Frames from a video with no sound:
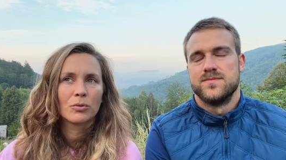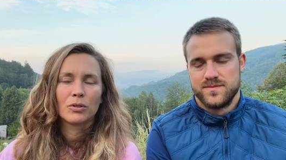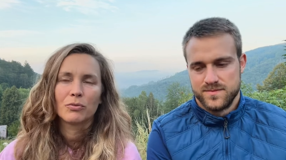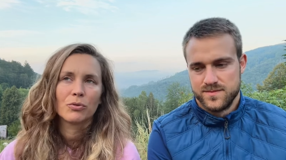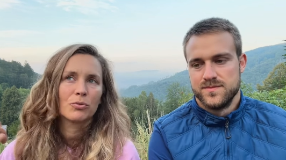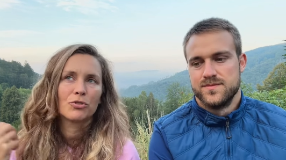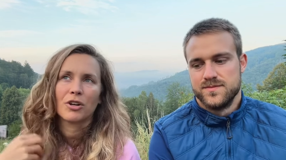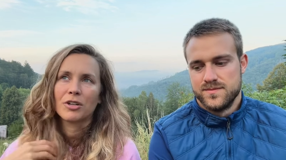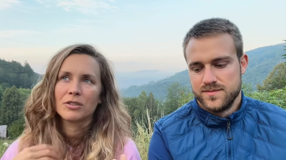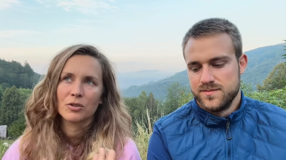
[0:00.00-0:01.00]
Speaker 1: if you
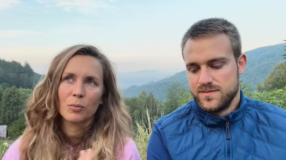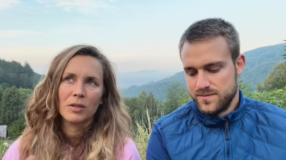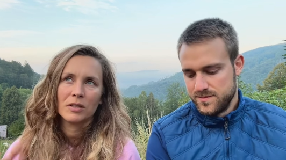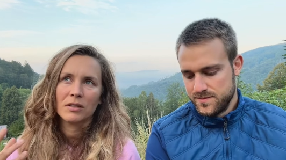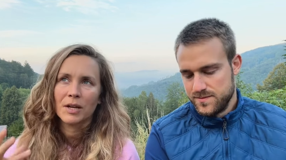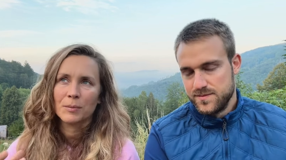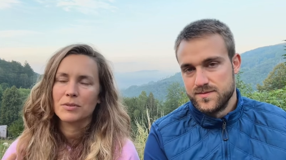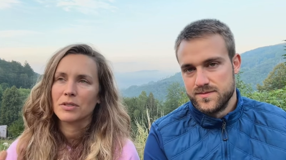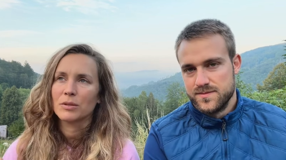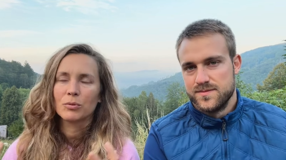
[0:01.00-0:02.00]
share it so many
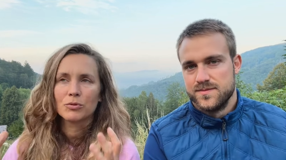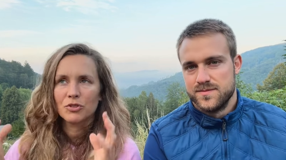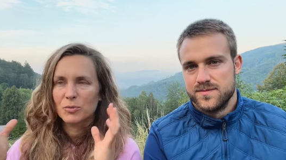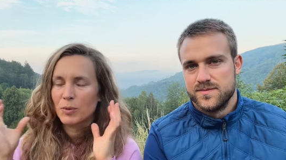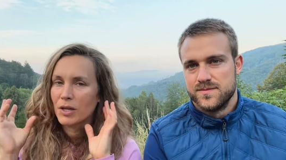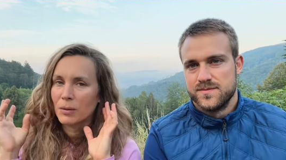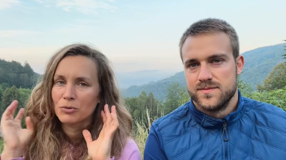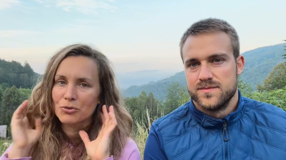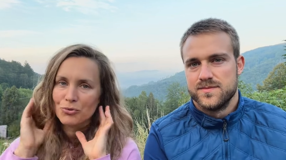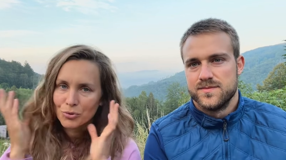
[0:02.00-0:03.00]
times it will just become
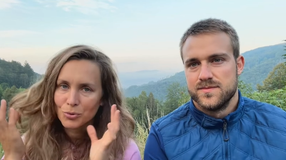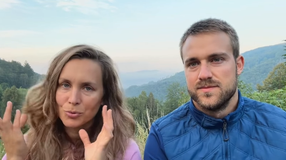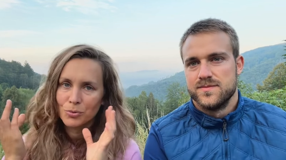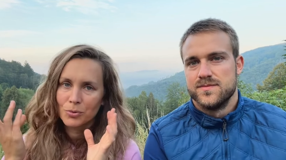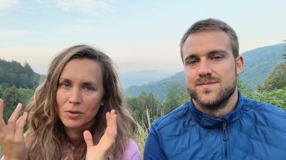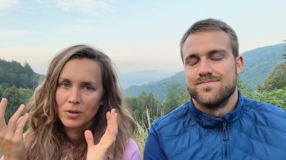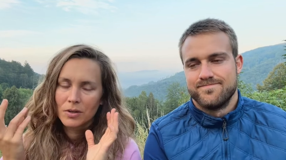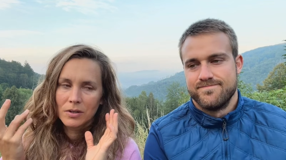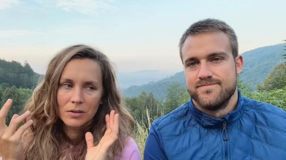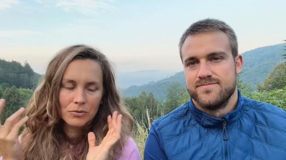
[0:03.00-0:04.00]
true
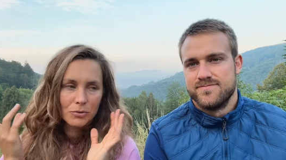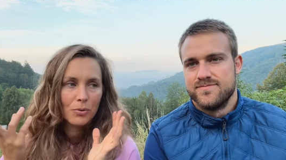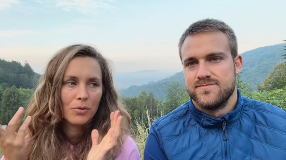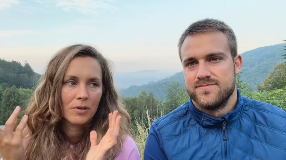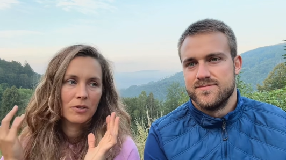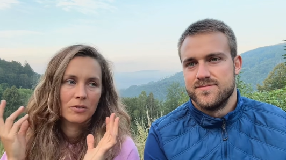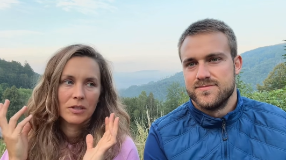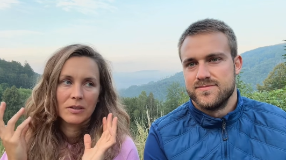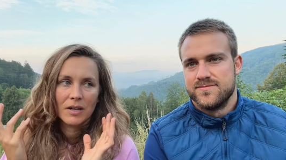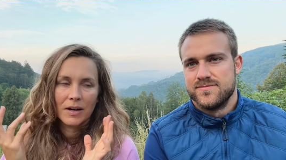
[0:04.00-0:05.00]
truth in,
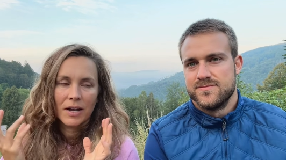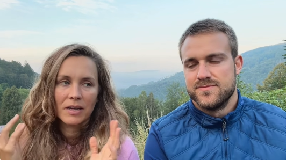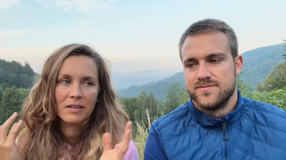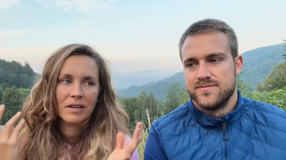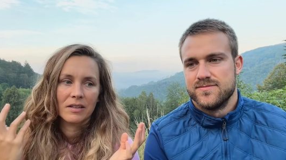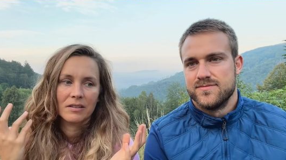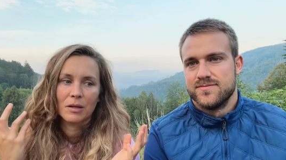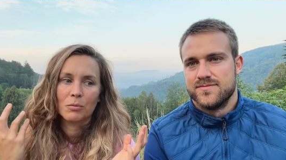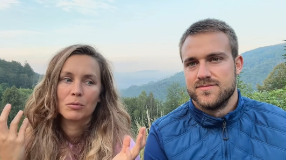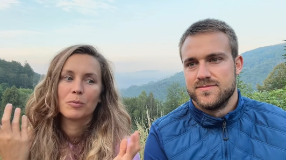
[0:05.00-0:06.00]
in their head and
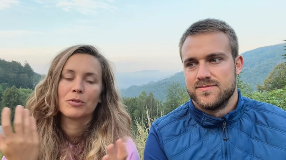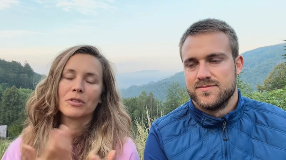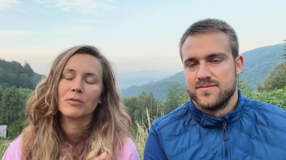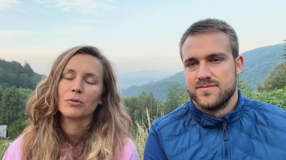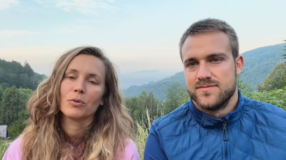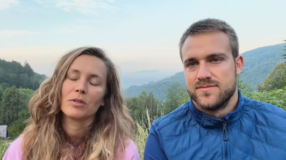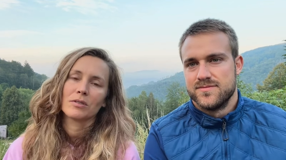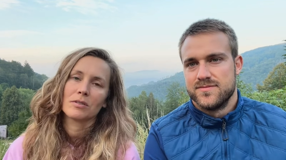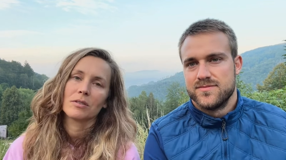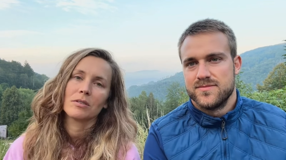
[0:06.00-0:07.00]
they will perceive you
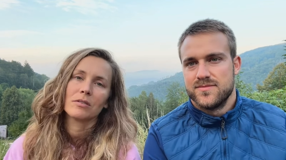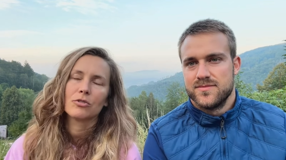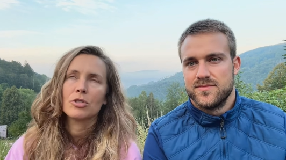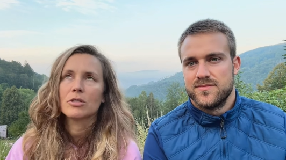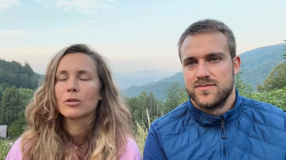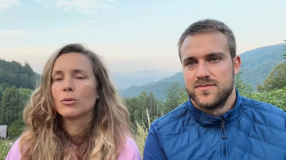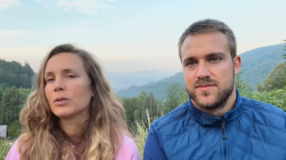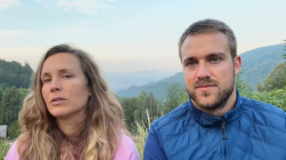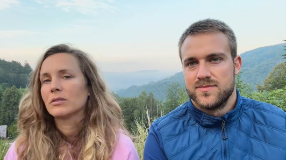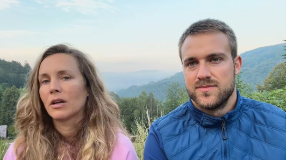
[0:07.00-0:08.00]
as she's
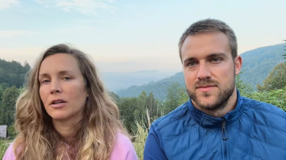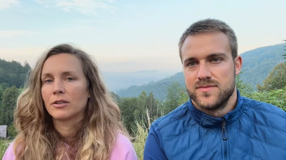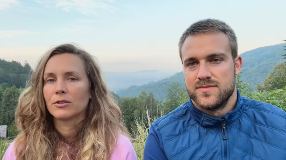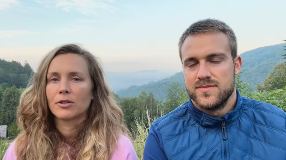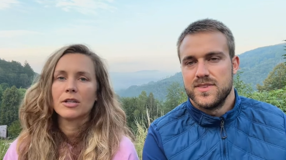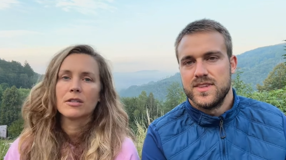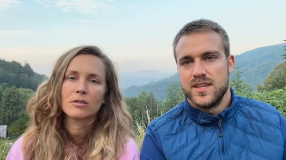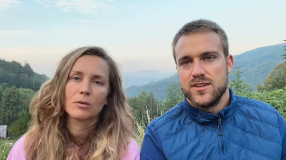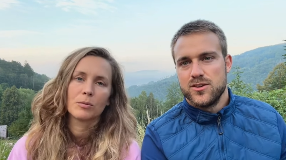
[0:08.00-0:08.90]
always tired or he's they always